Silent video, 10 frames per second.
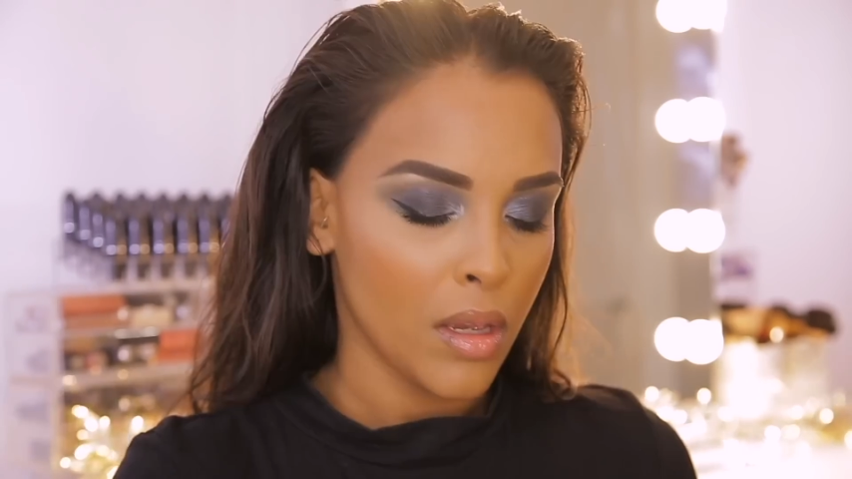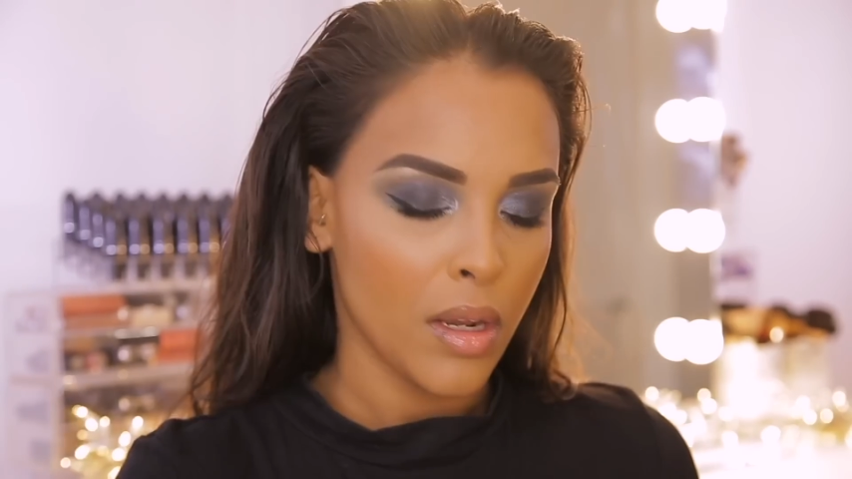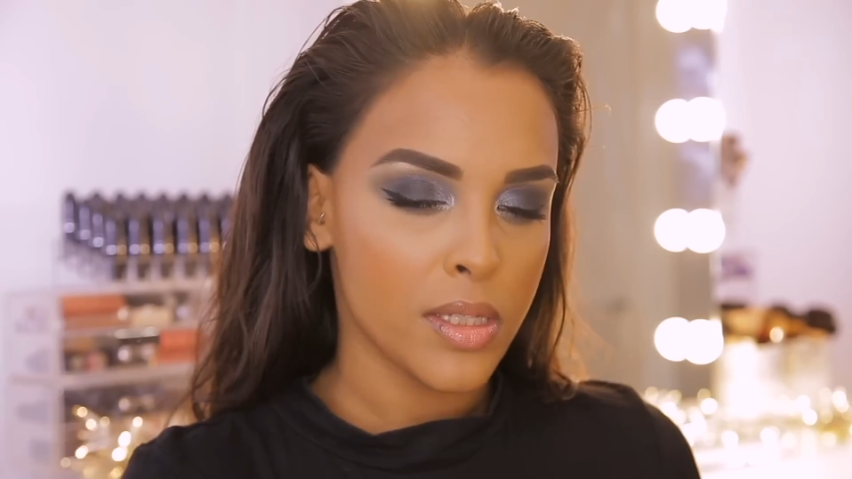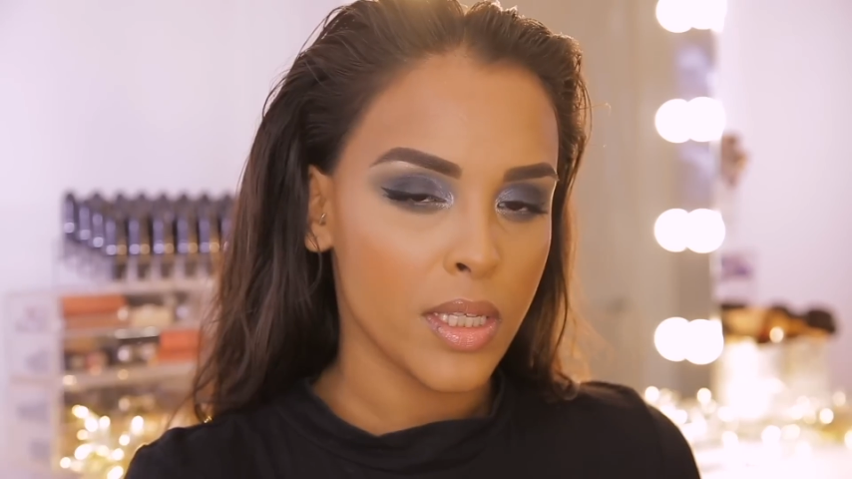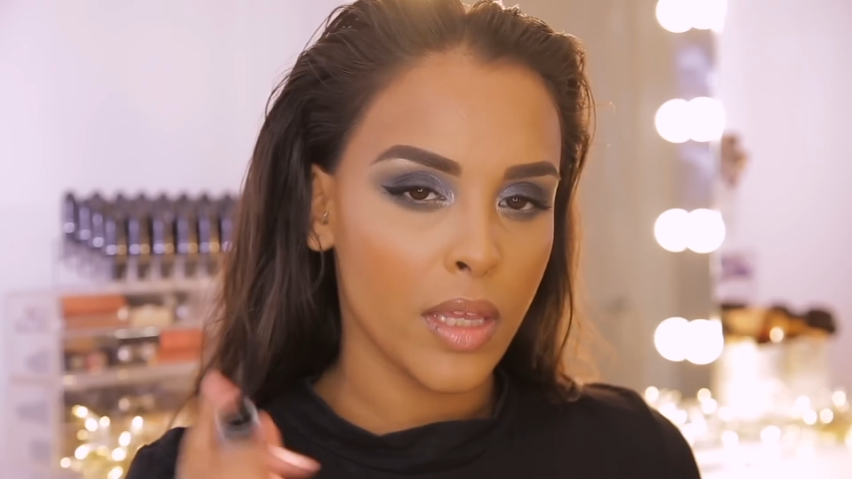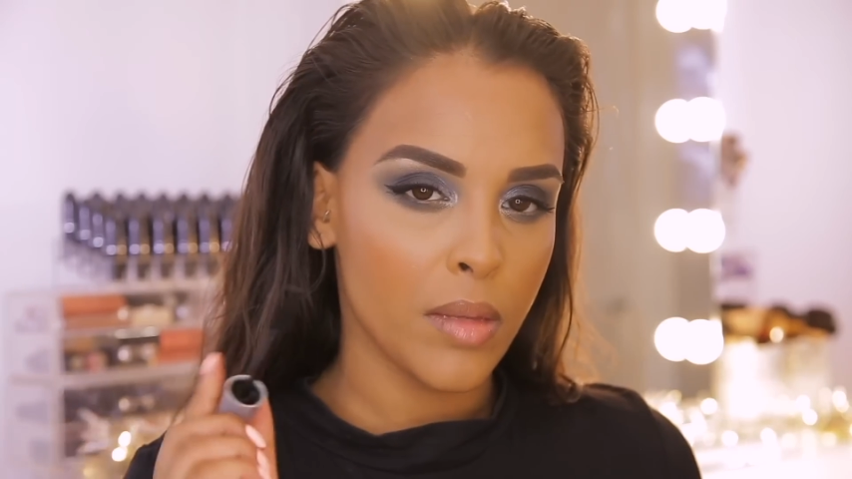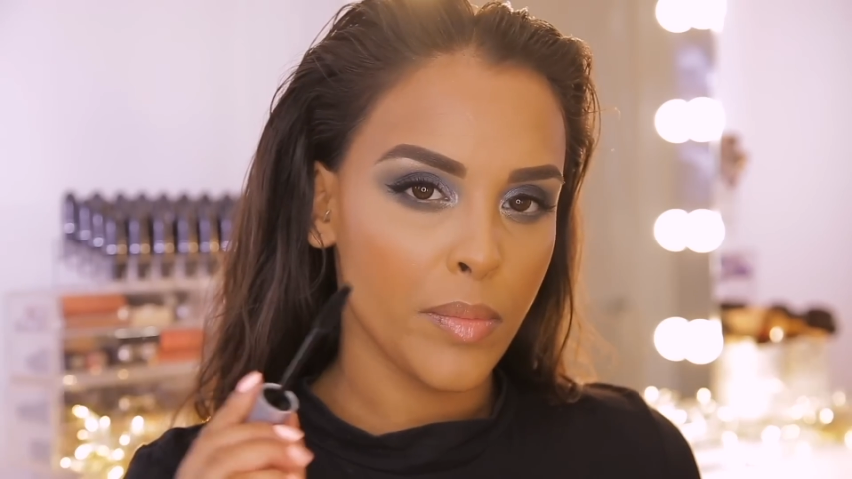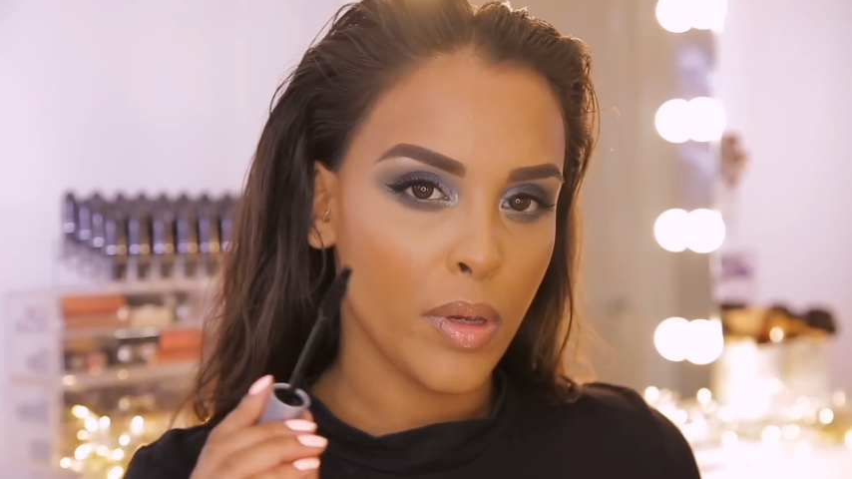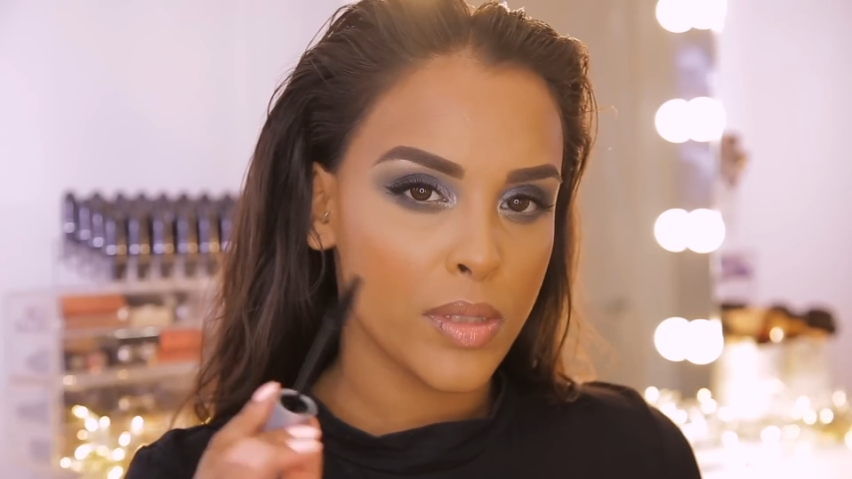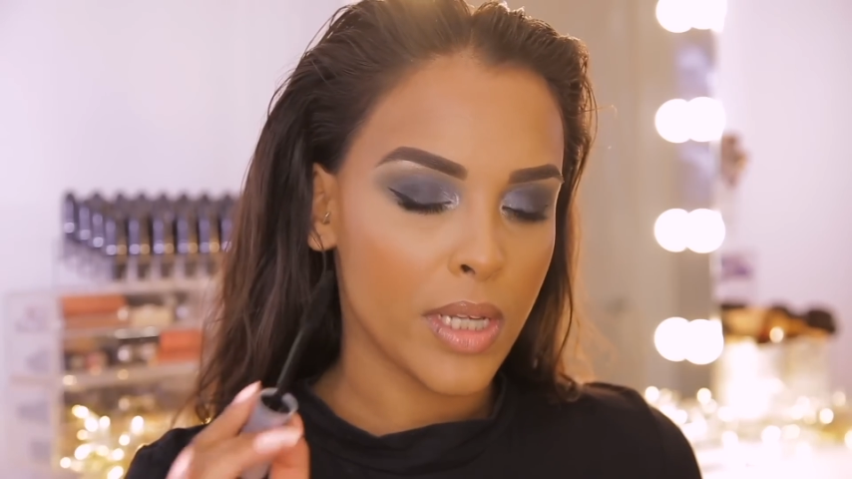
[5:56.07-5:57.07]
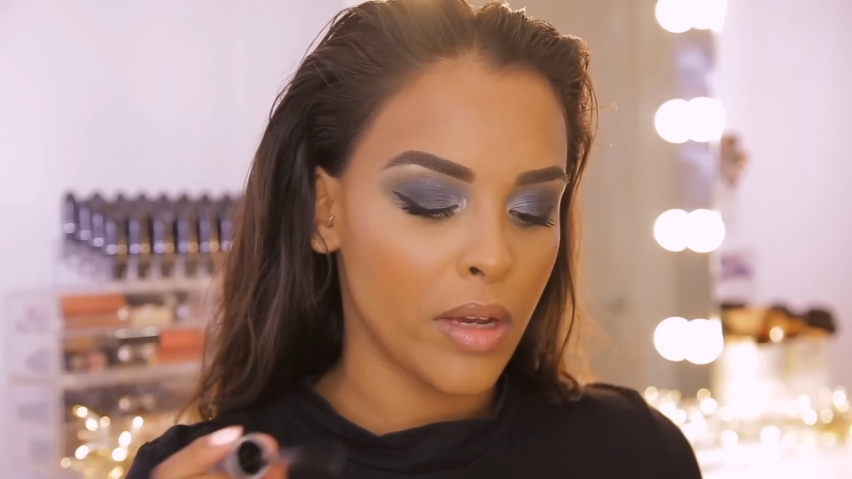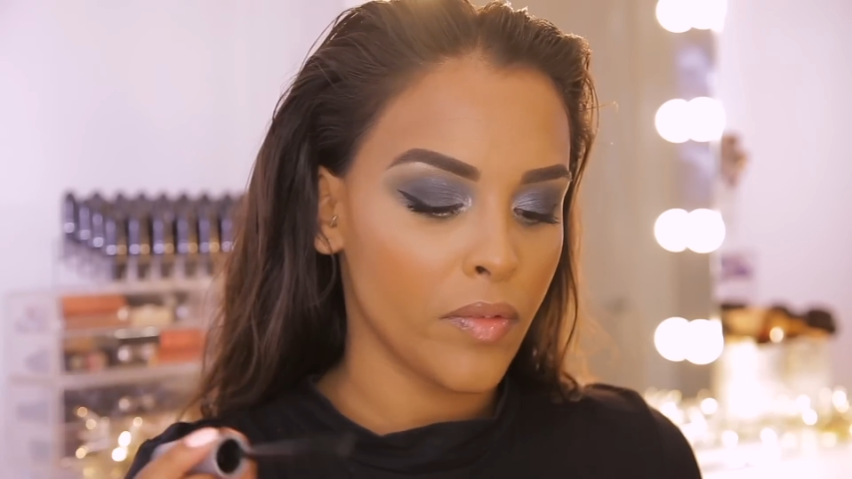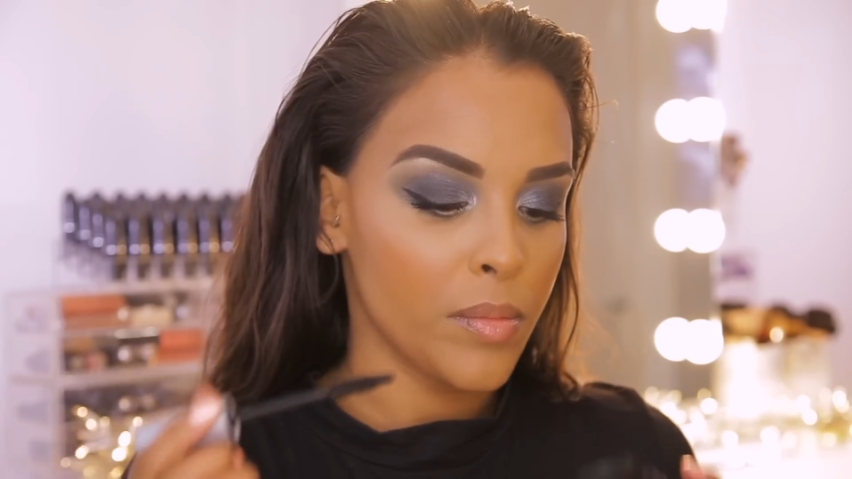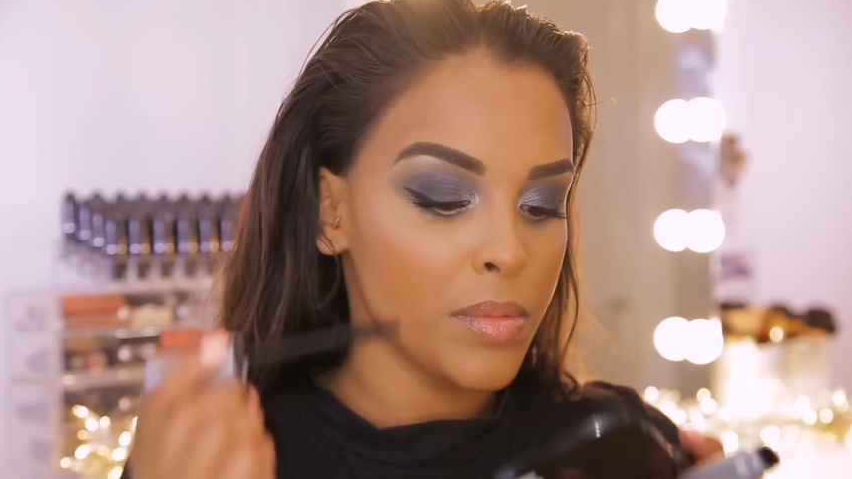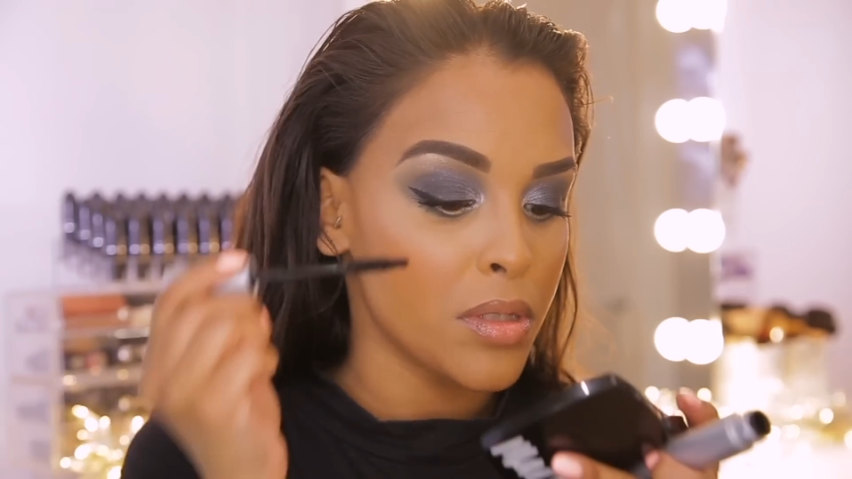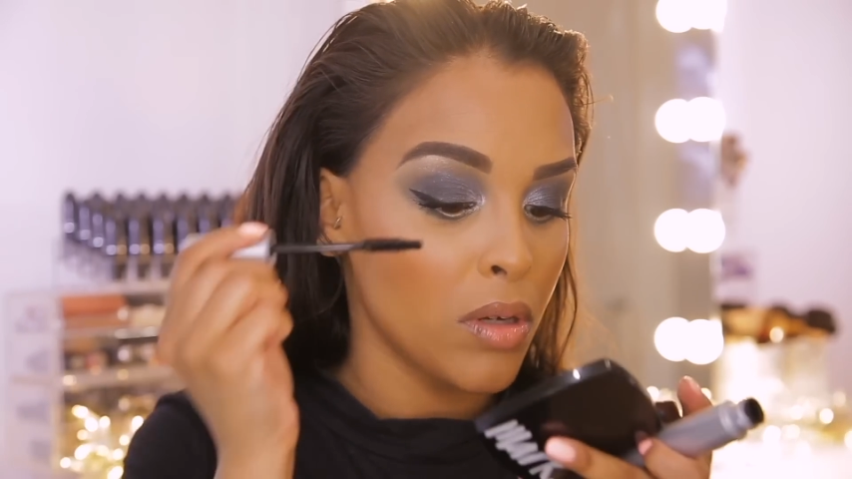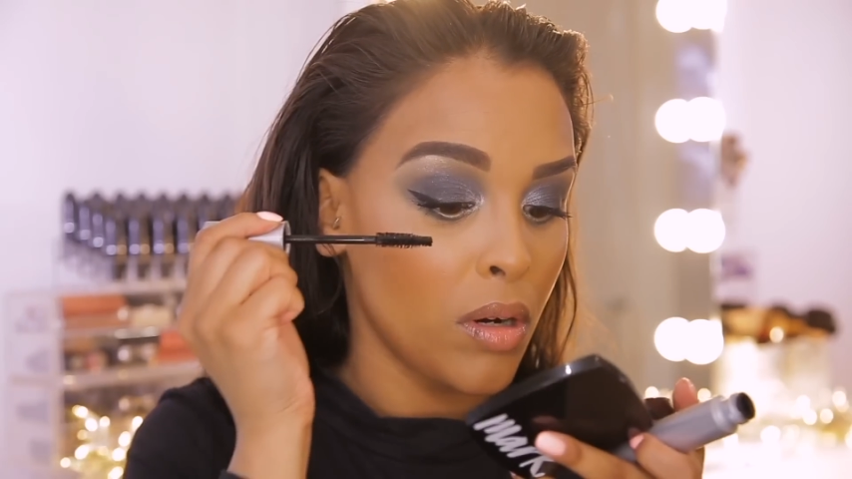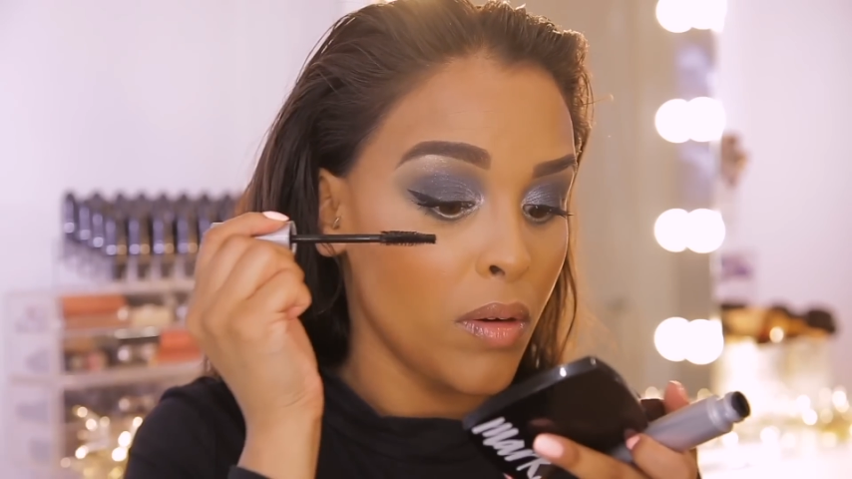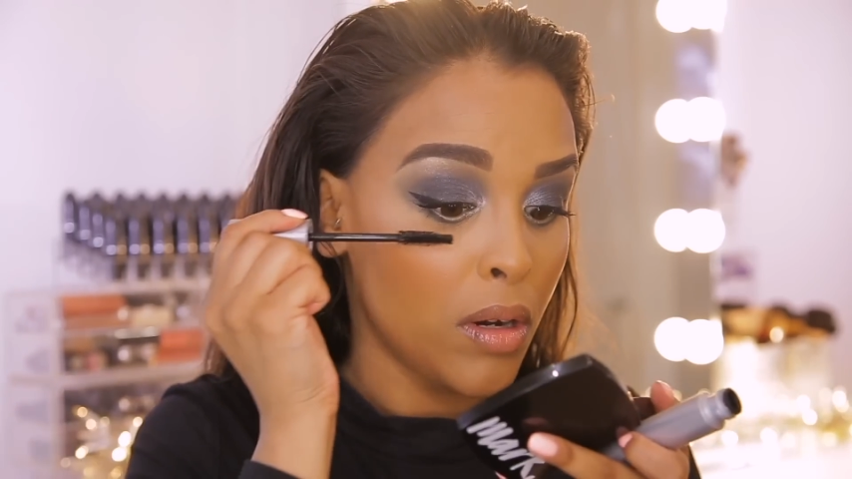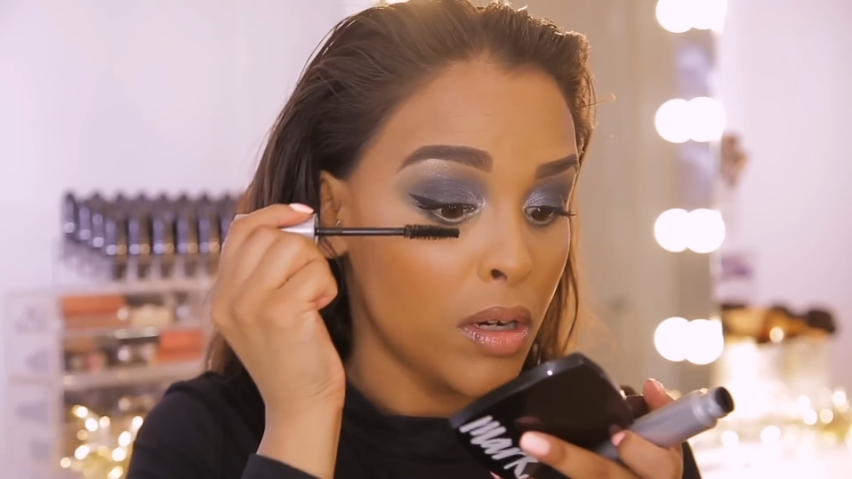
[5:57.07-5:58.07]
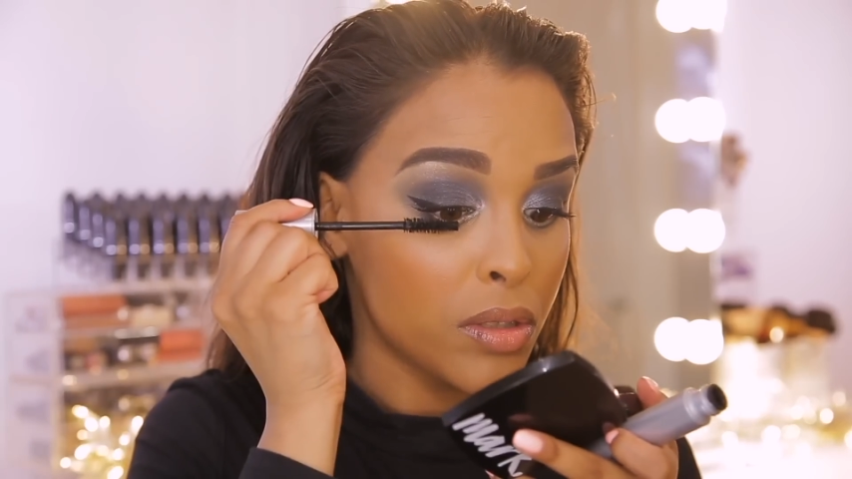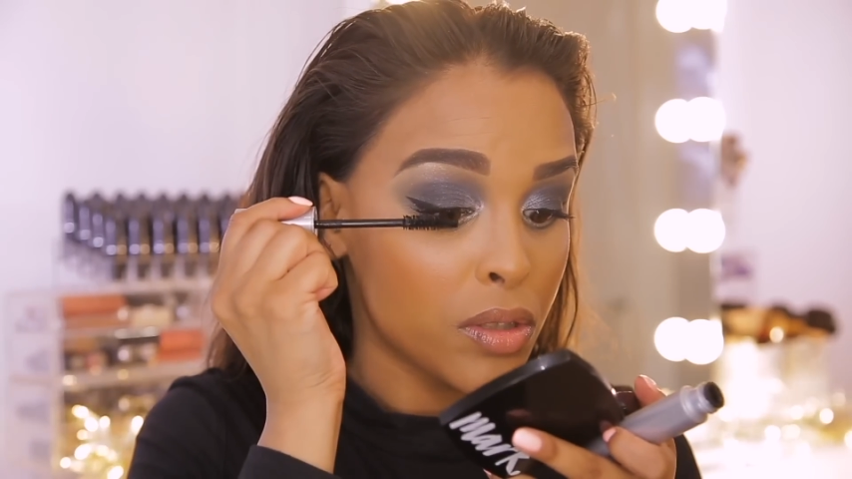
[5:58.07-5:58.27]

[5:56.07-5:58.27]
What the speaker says: Now to get the most out of your mascara,